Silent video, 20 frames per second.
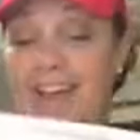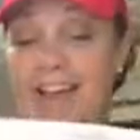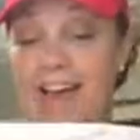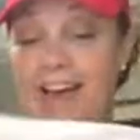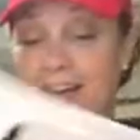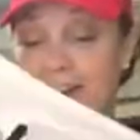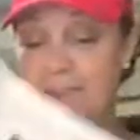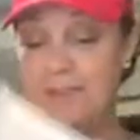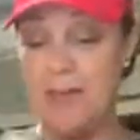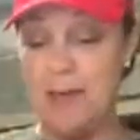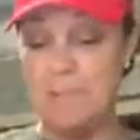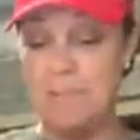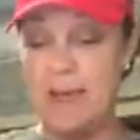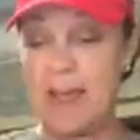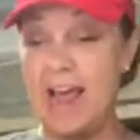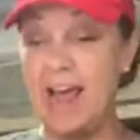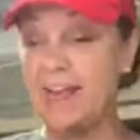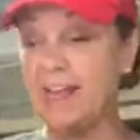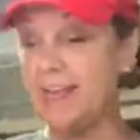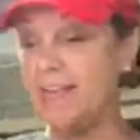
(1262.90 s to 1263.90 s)
out of that
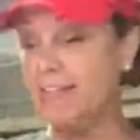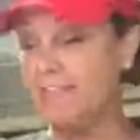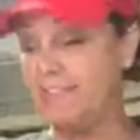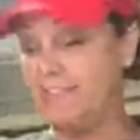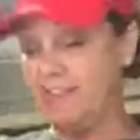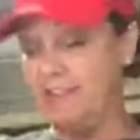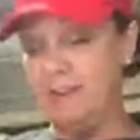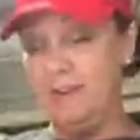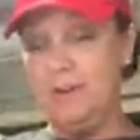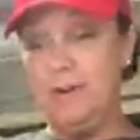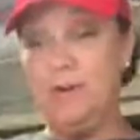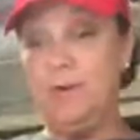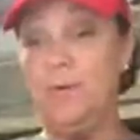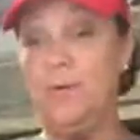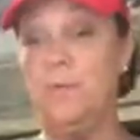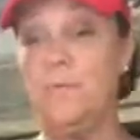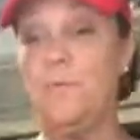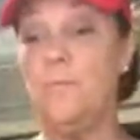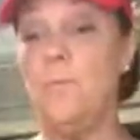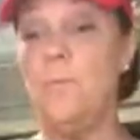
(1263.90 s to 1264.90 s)
packet,
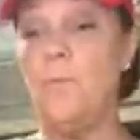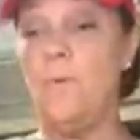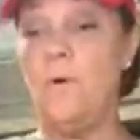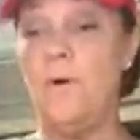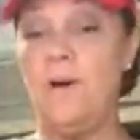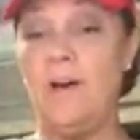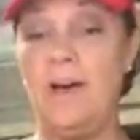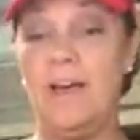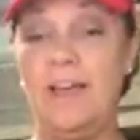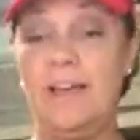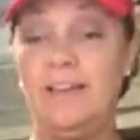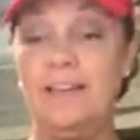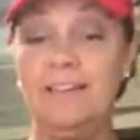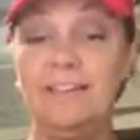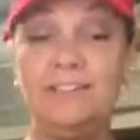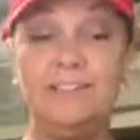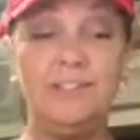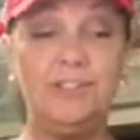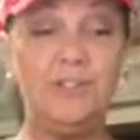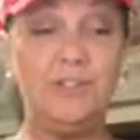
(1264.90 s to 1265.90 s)
1,
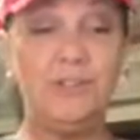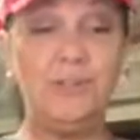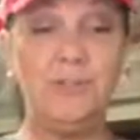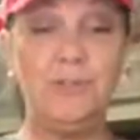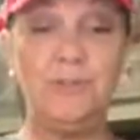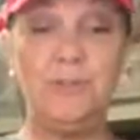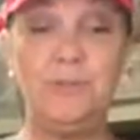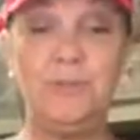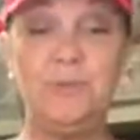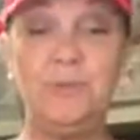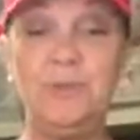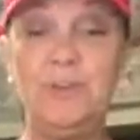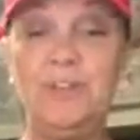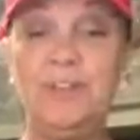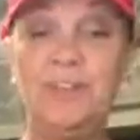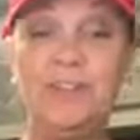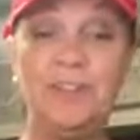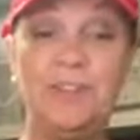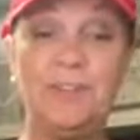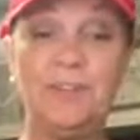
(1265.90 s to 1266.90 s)
2,
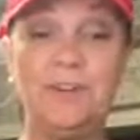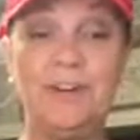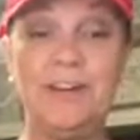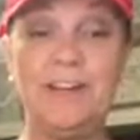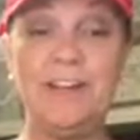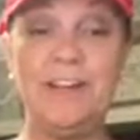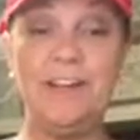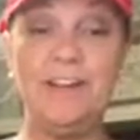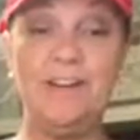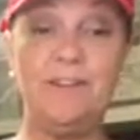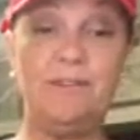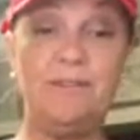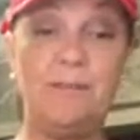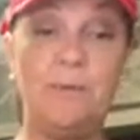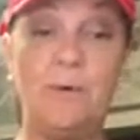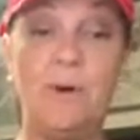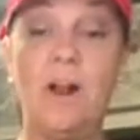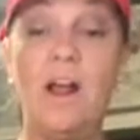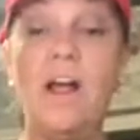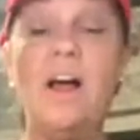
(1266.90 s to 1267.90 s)
3,
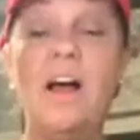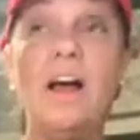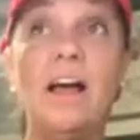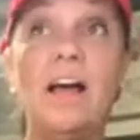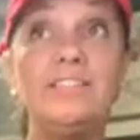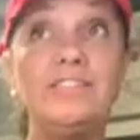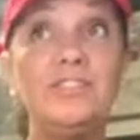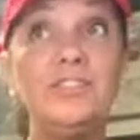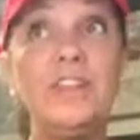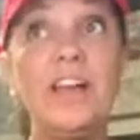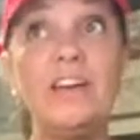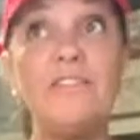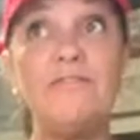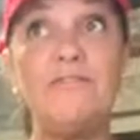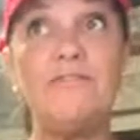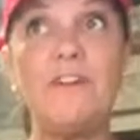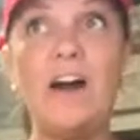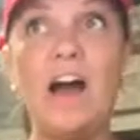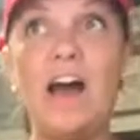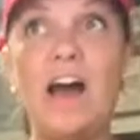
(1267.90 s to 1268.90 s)
4. I still have
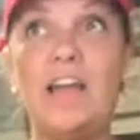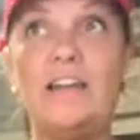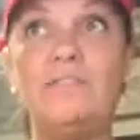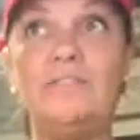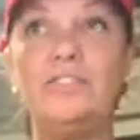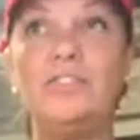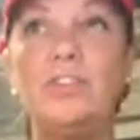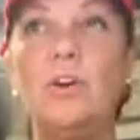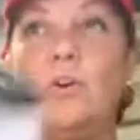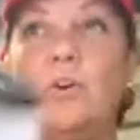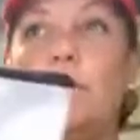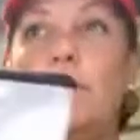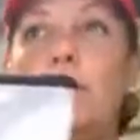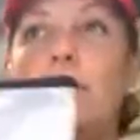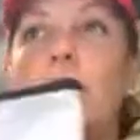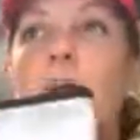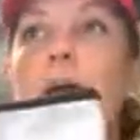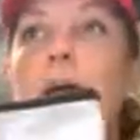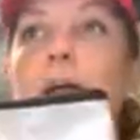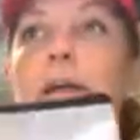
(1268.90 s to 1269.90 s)
5, so
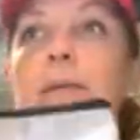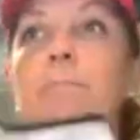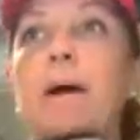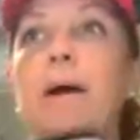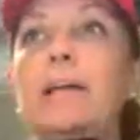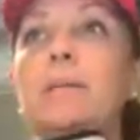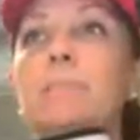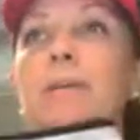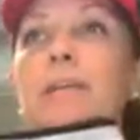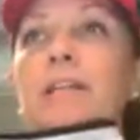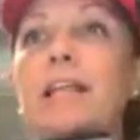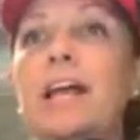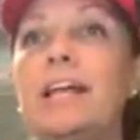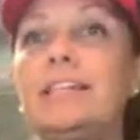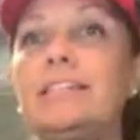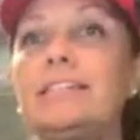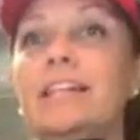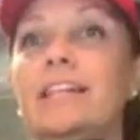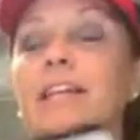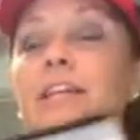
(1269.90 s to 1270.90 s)
it might have been
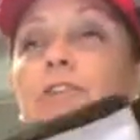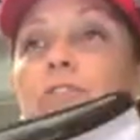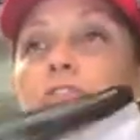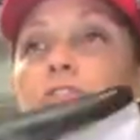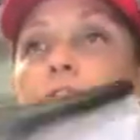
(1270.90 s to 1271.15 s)
like 10 or